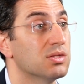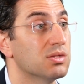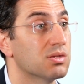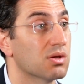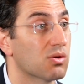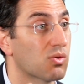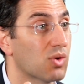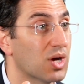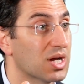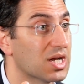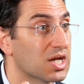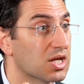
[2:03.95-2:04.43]

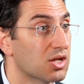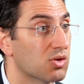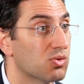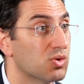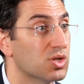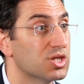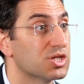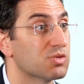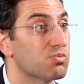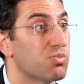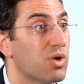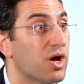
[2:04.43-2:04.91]
The greater the
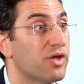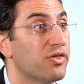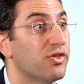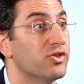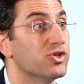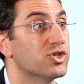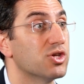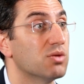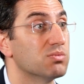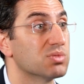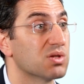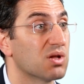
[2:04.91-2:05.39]
risk, both
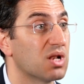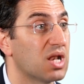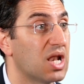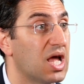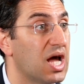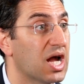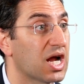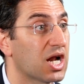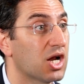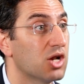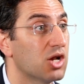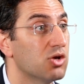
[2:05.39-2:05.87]
in terms of
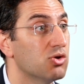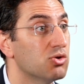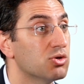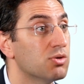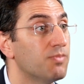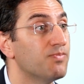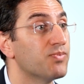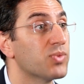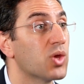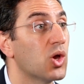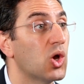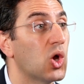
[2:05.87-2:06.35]
likelihood
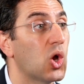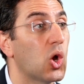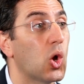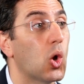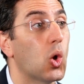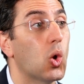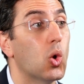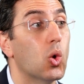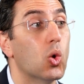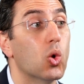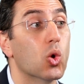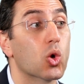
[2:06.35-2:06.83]

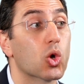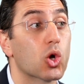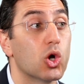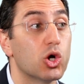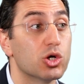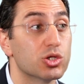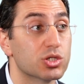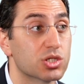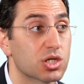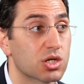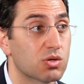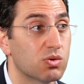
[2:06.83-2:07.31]
or
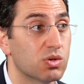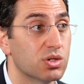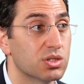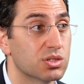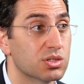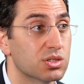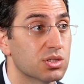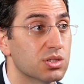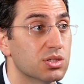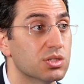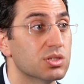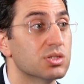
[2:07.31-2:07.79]

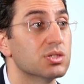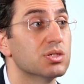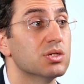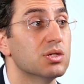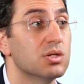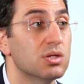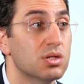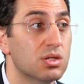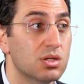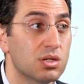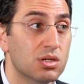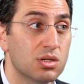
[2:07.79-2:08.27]
consequences,
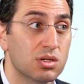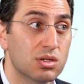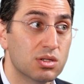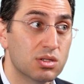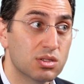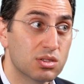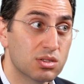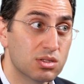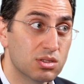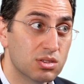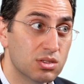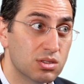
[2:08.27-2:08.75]

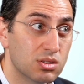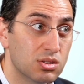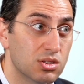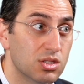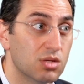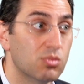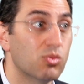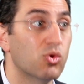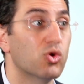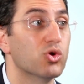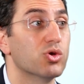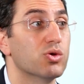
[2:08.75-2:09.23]

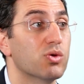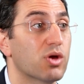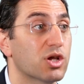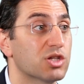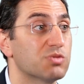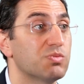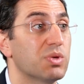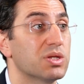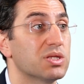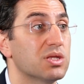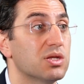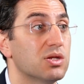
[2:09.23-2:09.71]
the more you're
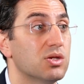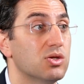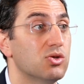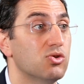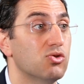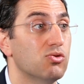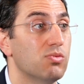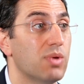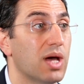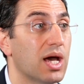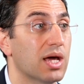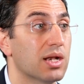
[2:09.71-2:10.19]
expected to
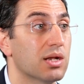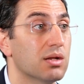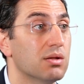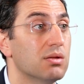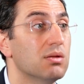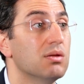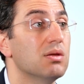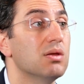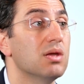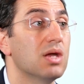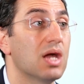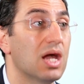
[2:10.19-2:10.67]
do about it.
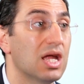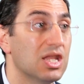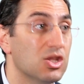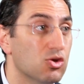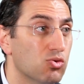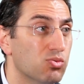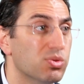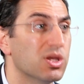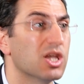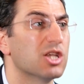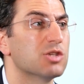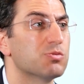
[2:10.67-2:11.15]
And
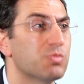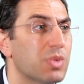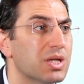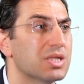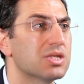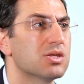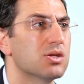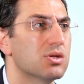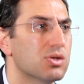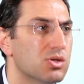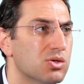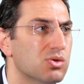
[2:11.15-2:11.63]
you'll be
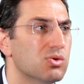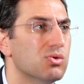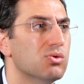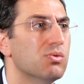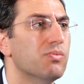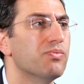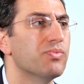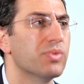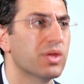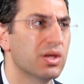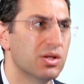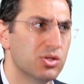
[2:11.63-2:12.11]
expected to
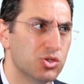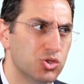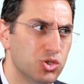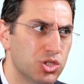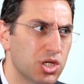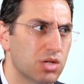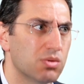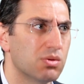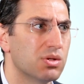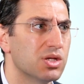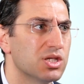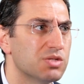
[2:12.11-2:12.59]
do,
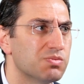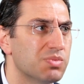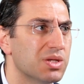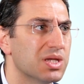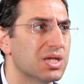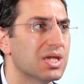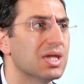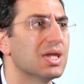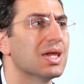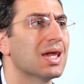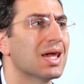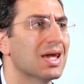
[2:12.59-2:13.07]
generally
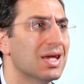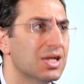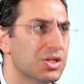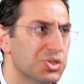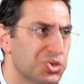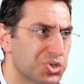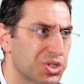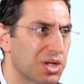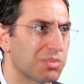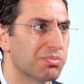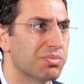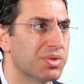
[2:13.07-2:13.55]
speaking,
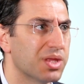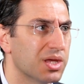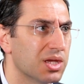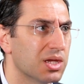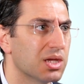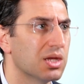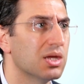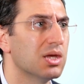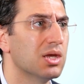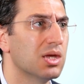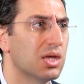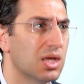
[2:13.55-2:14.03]

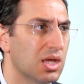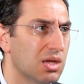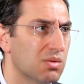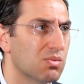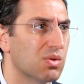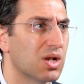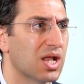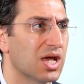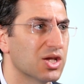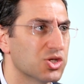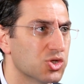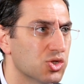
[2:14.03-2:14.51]
something in
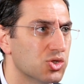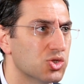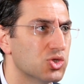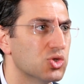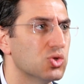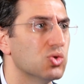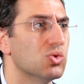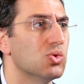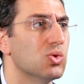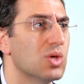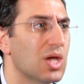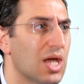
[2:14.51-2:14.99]
relation
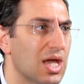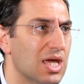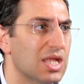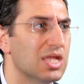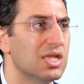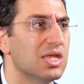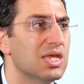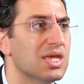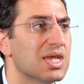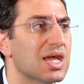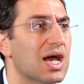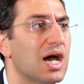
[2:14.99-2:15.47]
to
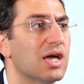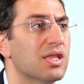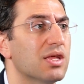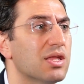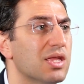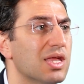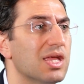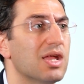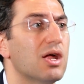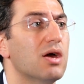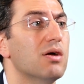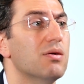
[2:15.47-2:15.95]
anything
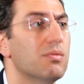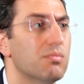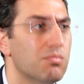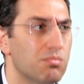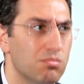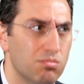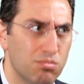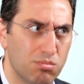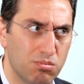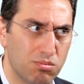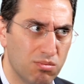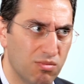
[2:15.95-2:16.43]
other than
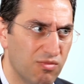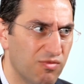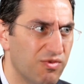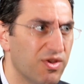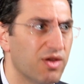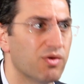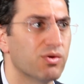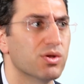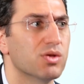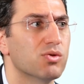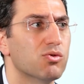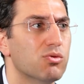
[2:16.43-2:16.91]

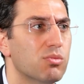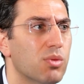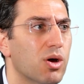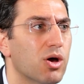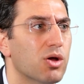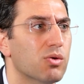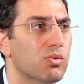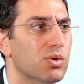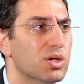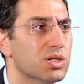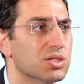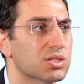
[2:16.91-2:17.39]
very
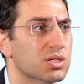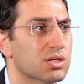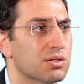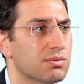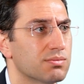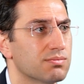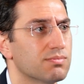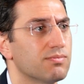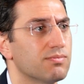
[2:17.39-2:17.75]
remote risk.